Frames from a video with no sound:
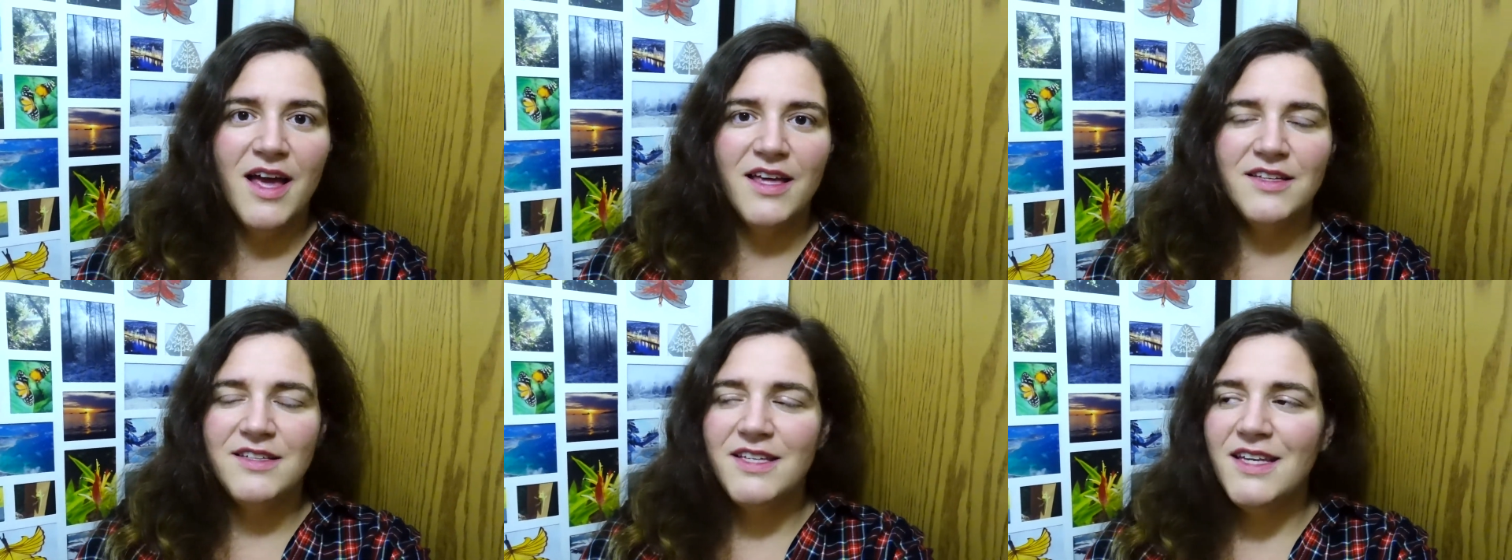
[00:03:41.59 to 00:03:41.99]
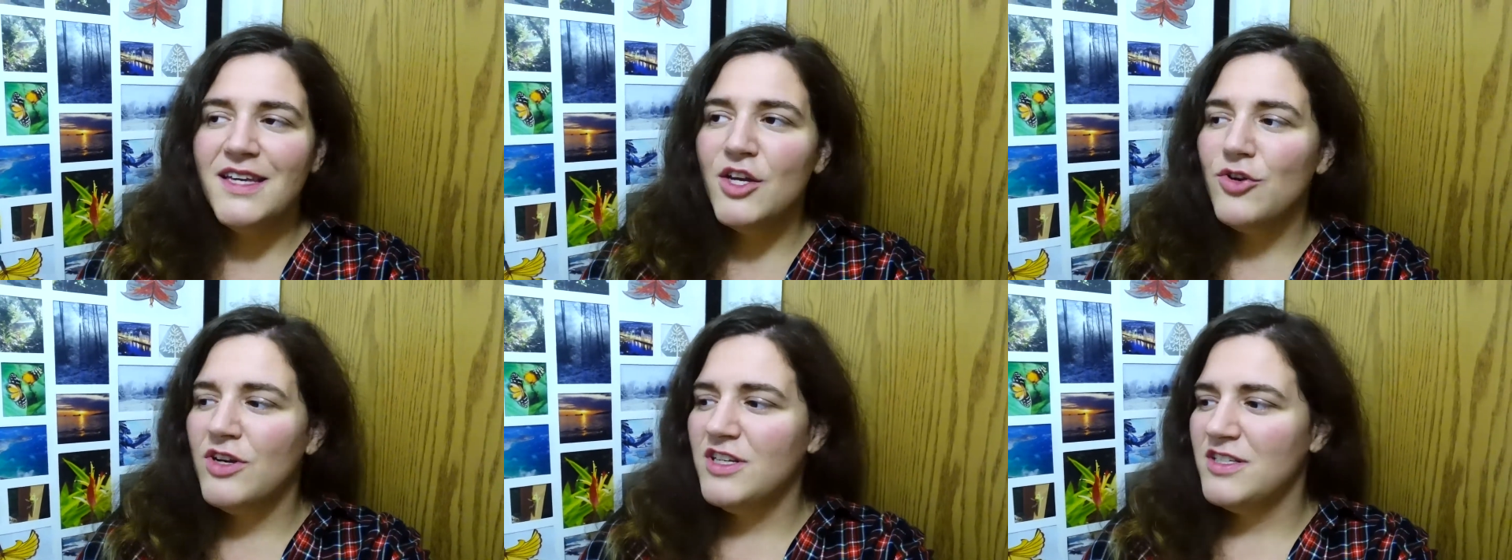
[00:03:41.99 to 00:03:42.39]
see
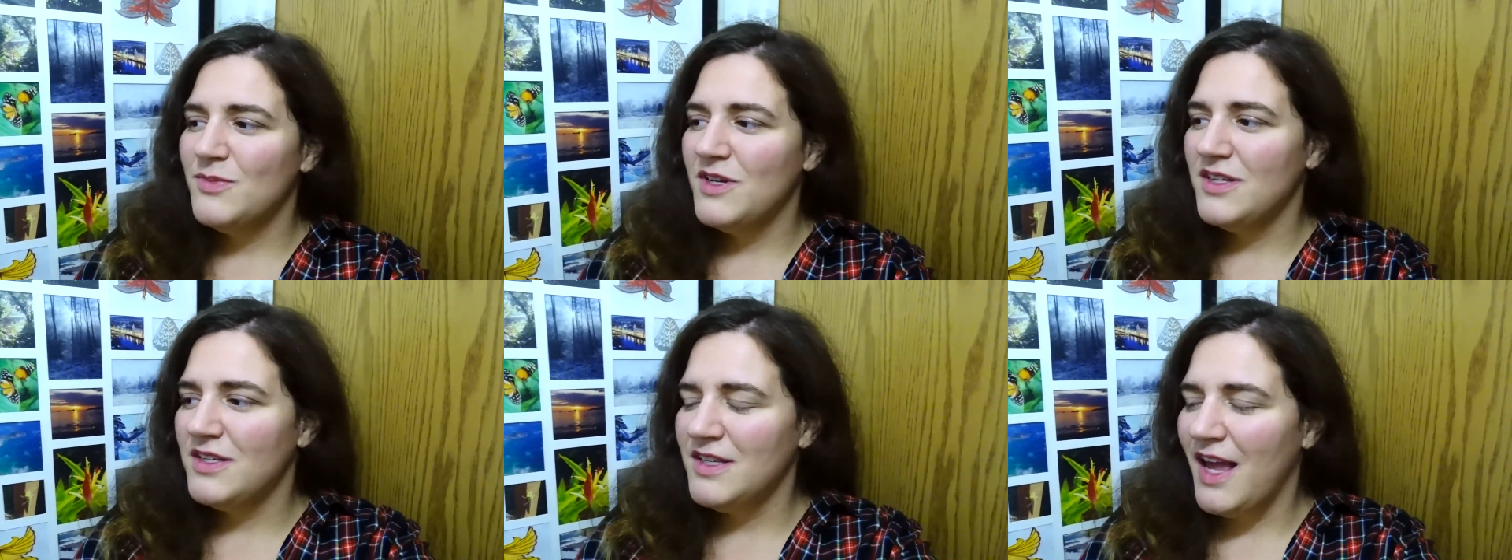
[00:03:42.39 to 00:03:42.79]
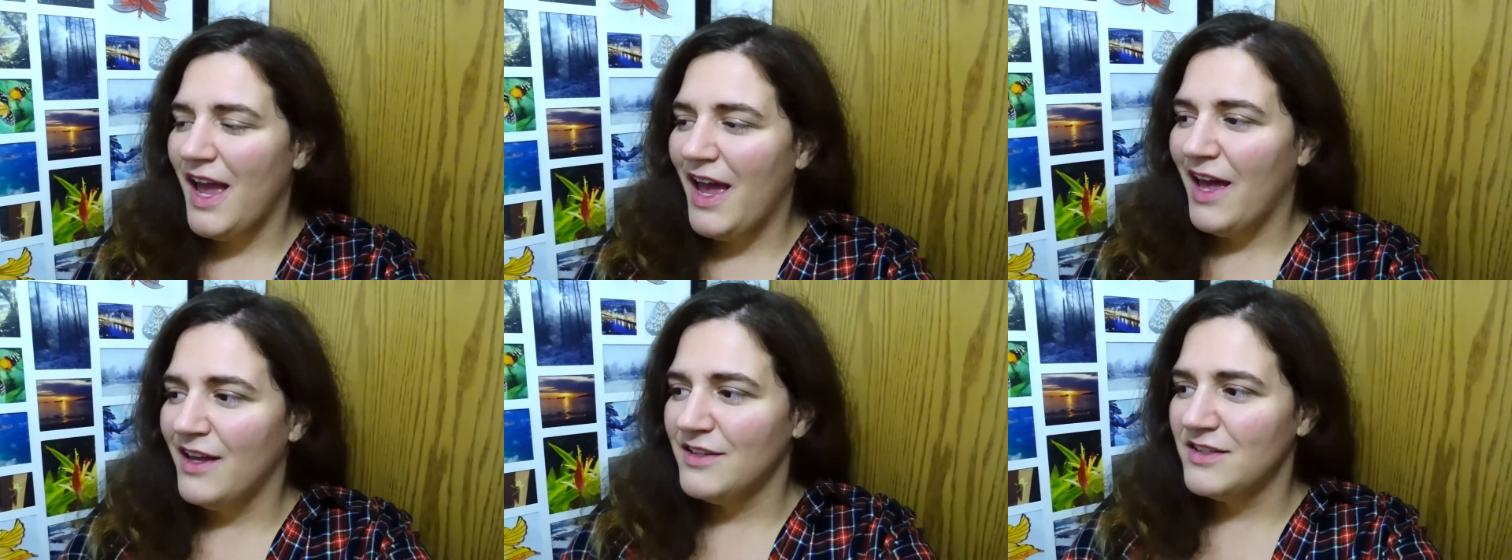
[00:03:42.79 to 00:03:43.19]
Christmas
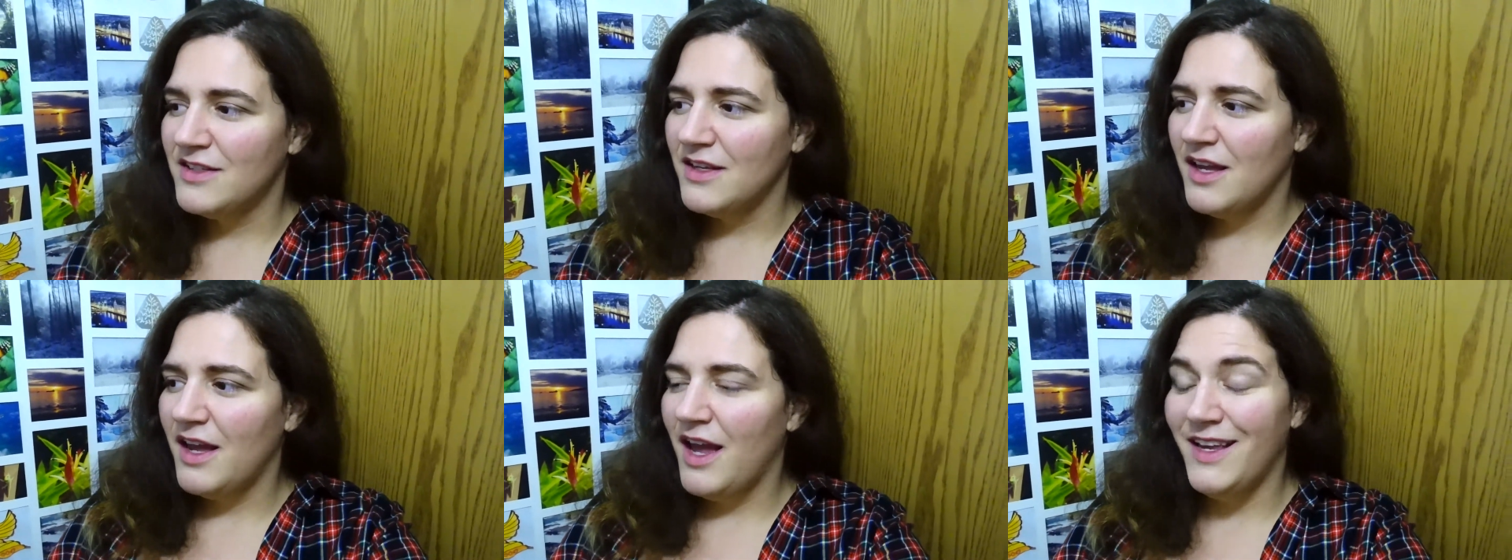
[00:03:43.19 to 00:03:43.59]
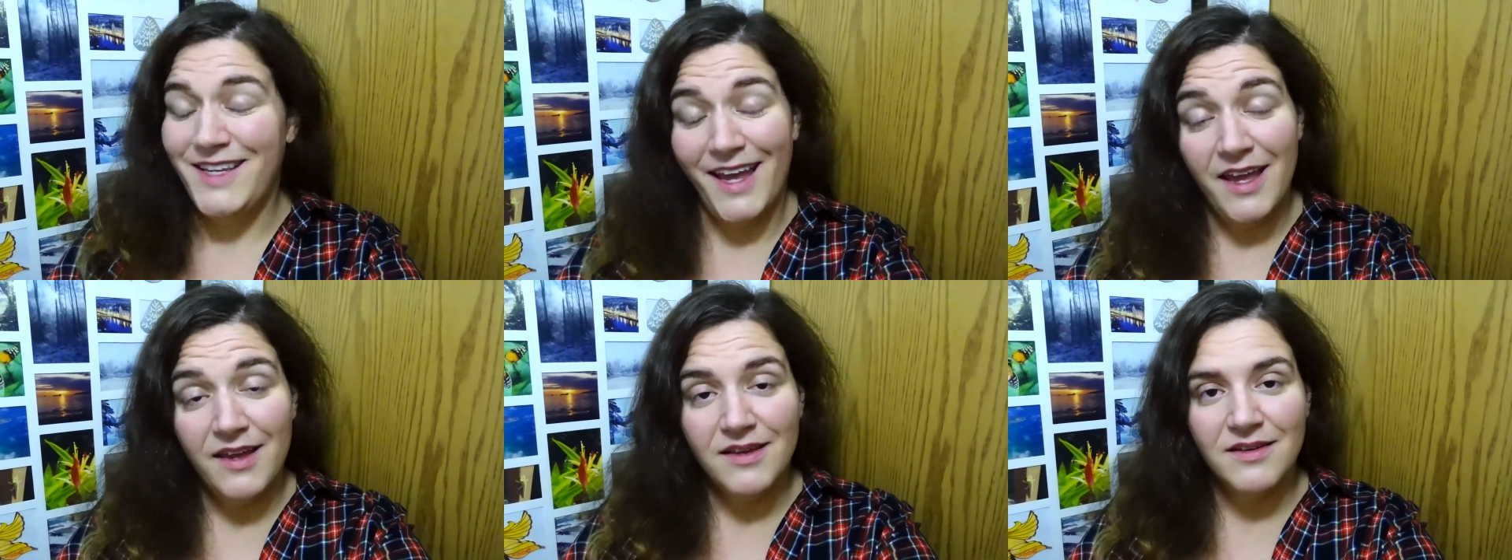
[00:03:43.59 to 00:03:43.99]
as a
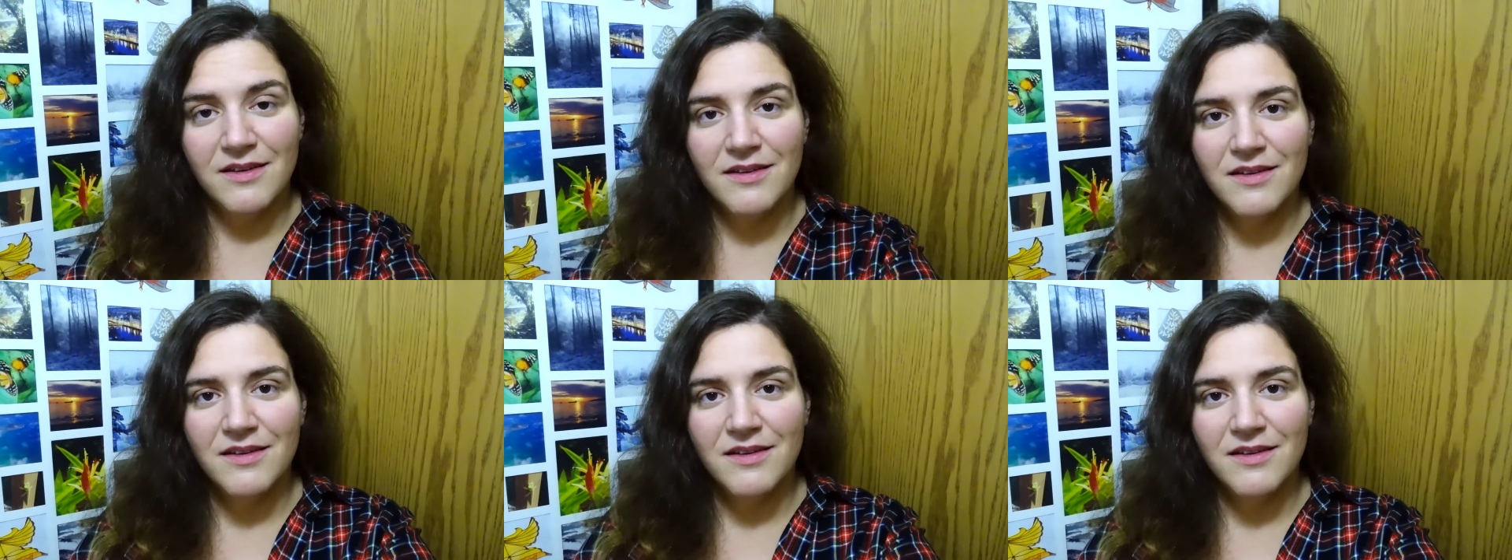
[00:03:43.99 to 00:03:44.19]
day.